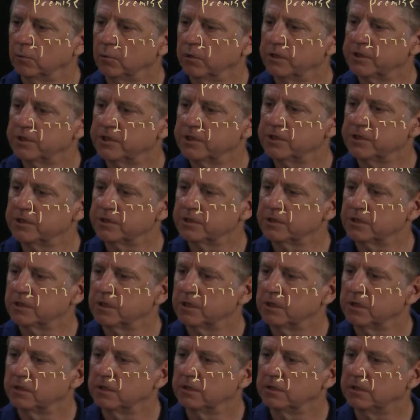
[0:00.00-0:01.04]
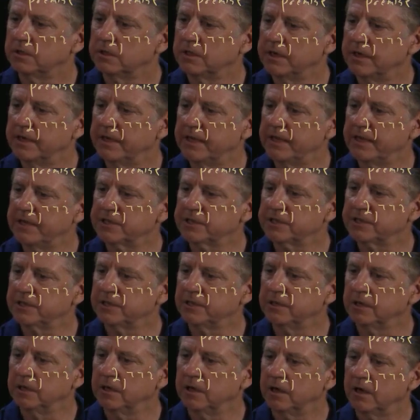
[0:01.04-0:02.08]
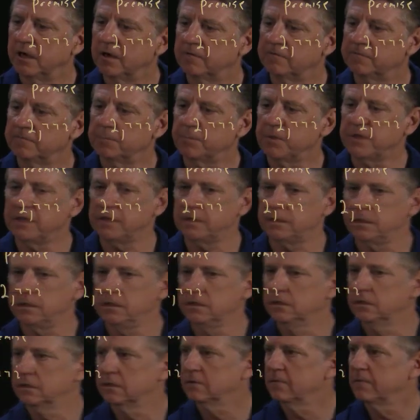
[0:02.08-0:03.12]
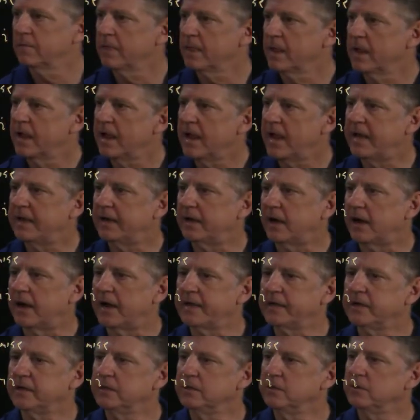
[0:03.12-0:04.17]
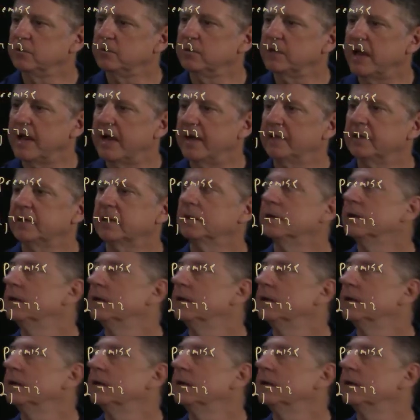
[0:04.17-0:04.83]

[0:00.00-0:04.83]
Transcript: which is the negation of P. And I can do that